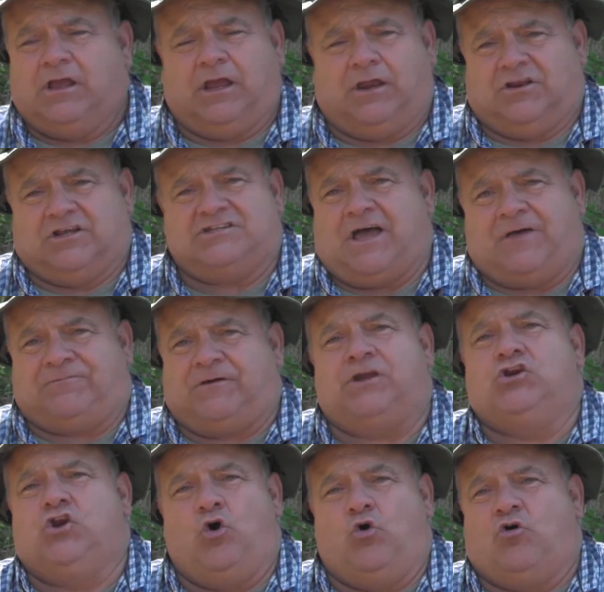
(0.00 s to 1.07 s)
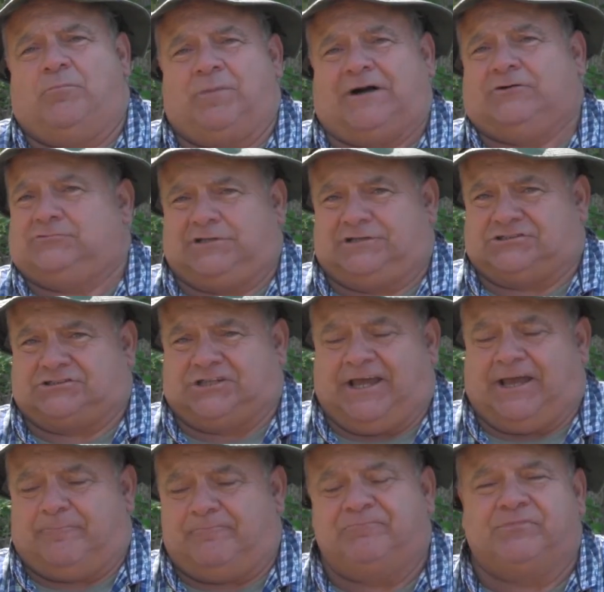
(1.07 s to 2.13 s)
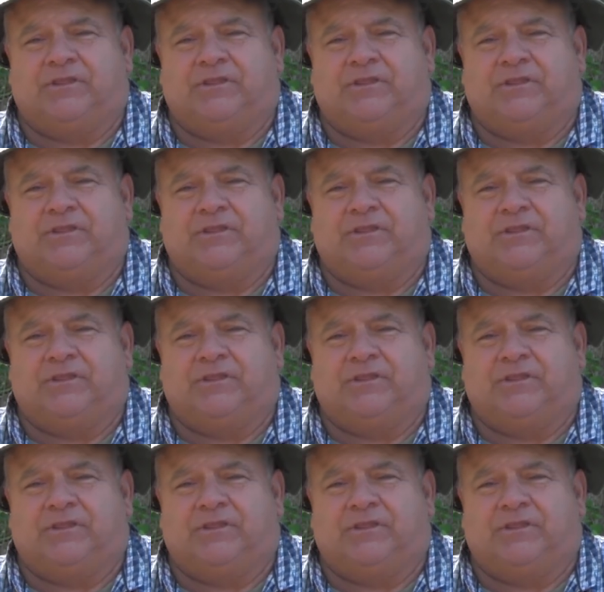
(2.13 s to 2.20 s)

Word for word: And there's nothing new about this tip.